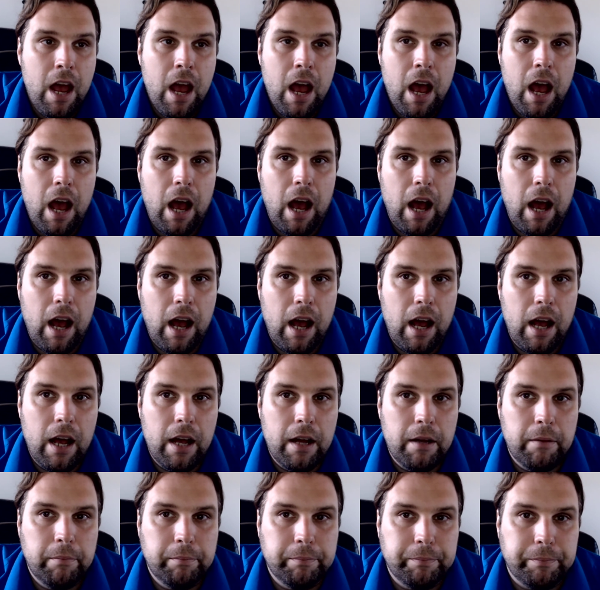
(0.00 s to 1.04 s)

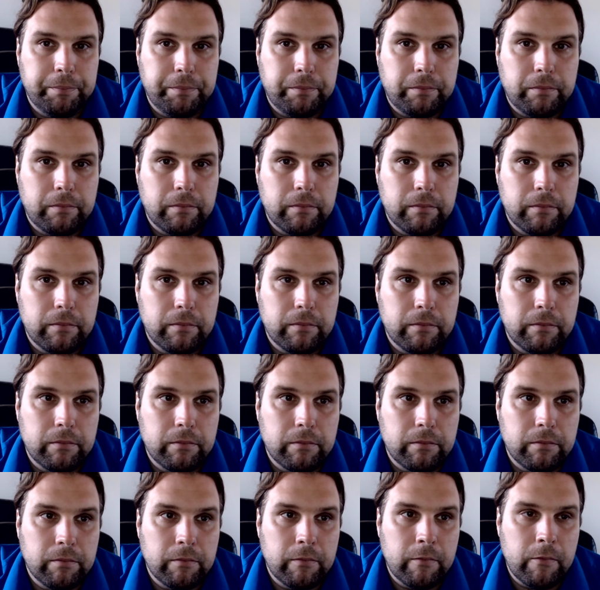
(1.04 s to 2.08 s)

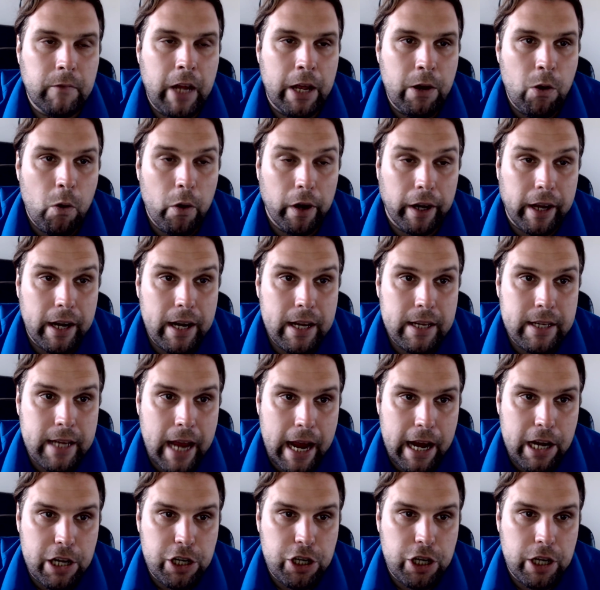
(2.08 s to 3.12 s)
an
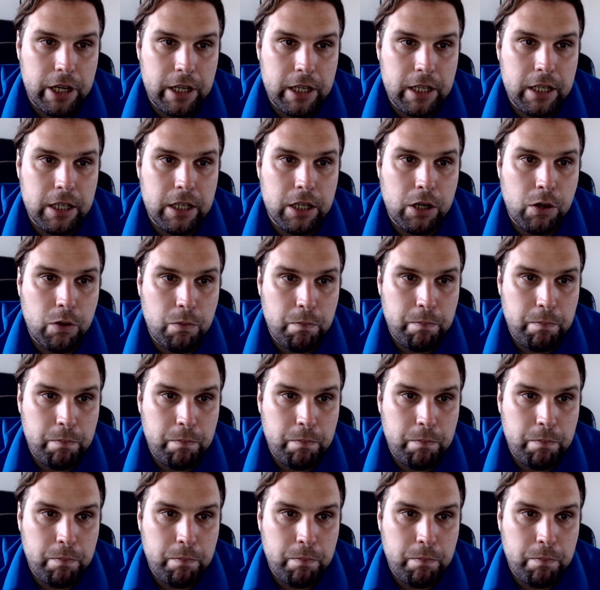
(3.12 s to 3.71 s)
organization's